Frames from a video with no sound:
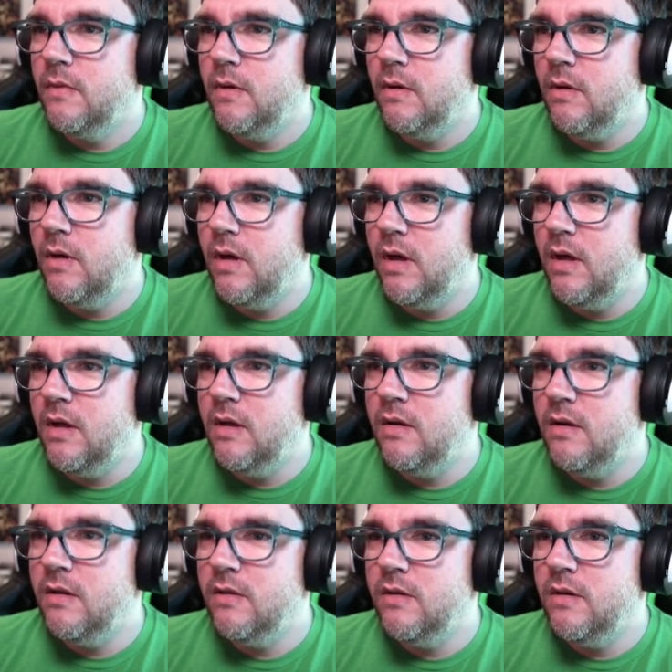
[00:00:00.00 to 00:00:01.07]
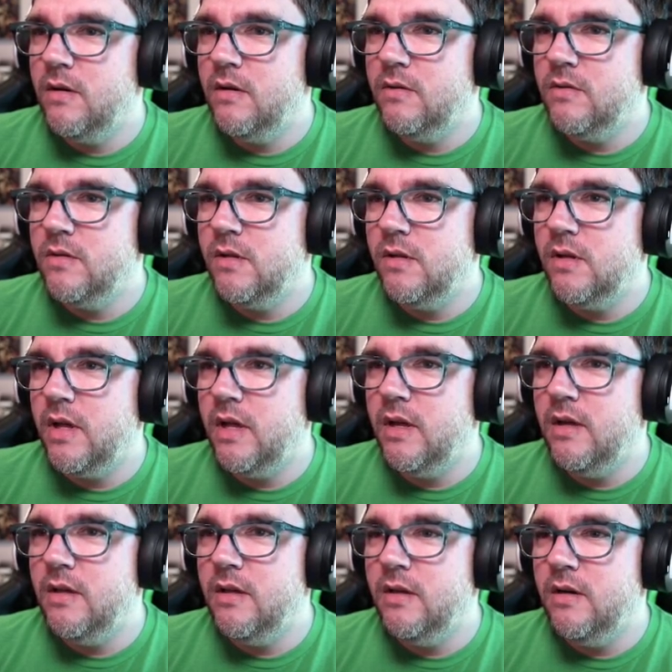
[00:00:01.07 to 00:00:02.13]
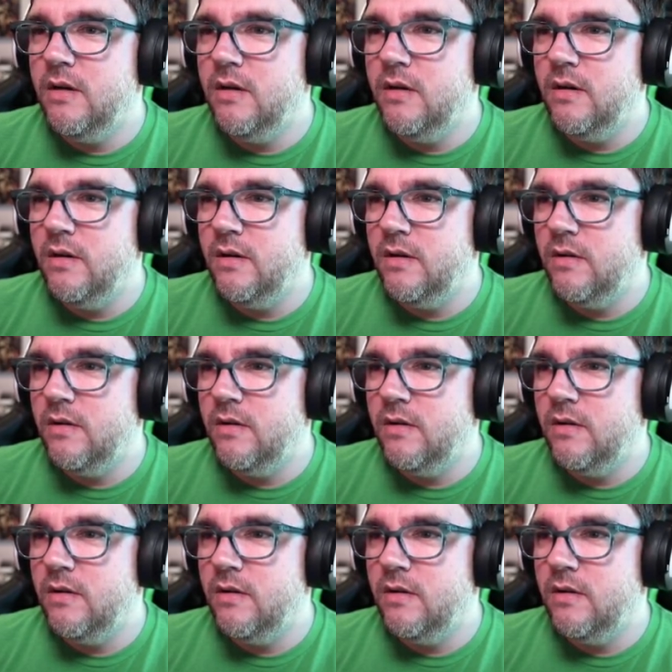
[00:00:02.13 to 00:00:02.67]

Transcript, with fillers: Okay, nothing else to look at there.